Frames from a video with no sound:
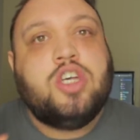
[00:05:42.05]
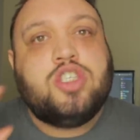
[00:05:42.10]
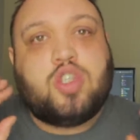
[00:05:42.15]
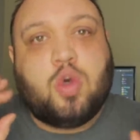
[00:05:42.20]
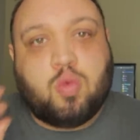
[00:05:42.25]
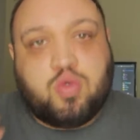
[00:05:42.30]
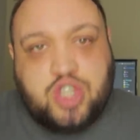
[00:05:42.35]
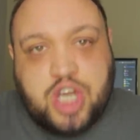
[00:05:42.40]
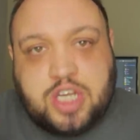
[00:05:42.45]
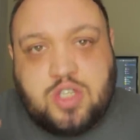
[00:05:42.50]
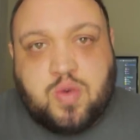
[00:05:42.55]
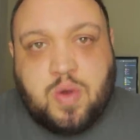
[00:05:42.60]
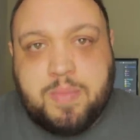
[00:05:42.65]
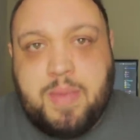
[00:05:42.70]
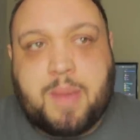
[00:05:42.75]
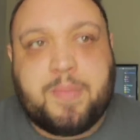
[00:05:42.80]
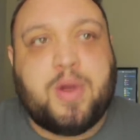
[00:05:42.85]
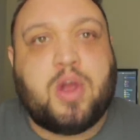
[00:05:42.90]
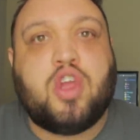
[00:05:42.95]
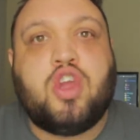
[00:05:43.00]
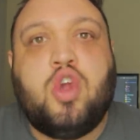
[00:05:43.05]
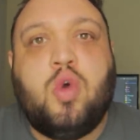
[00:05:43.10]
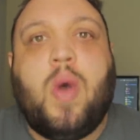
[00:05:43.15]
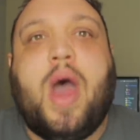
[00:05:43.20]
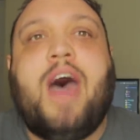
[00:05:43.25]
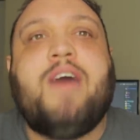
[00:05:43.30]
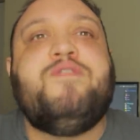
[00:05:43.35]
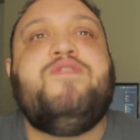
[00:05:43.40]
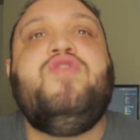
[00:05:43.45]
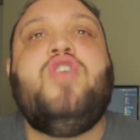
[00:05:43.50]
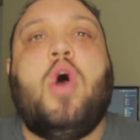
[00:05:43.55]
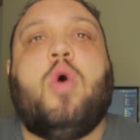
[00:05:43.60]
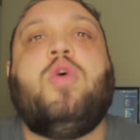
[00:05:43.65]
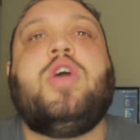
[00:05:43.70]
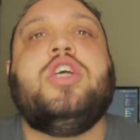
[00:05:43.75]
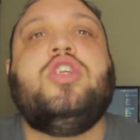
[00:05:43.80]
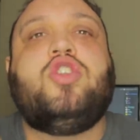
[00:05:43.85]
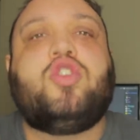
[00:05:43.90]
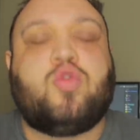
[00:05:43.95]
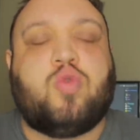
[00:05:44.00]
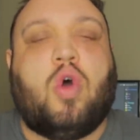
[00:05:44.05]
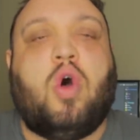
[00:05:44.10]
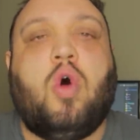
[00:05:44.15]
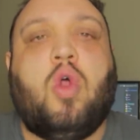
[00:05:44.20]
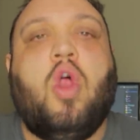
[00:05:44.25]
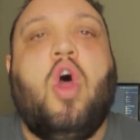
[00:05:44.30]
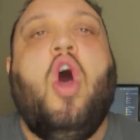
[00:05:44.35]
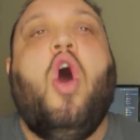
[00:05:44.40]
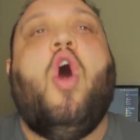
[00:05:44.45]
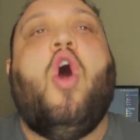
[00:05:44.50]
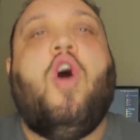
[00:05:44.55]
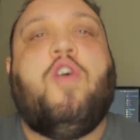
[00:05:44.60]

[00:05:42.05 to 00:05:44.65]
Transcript: So just remember, you have no control